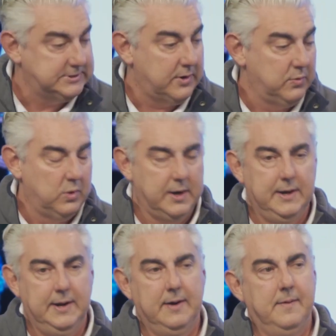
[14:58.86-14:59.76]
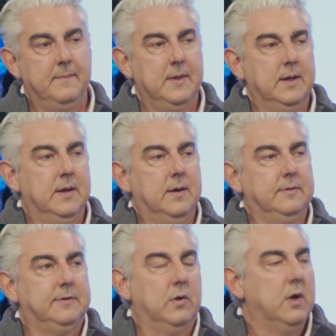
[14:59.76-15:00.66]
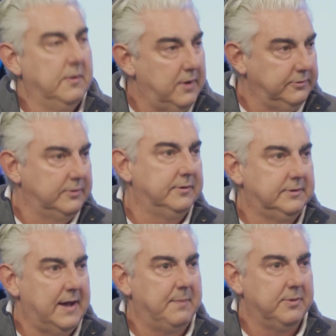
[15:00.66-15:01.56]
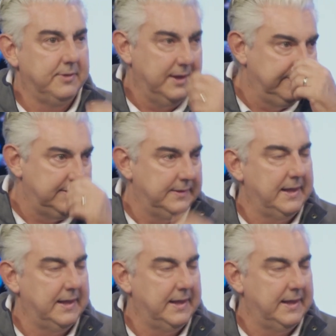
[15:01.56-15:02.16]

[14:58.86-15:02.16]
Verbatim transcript: started working here. So those are the type of things that,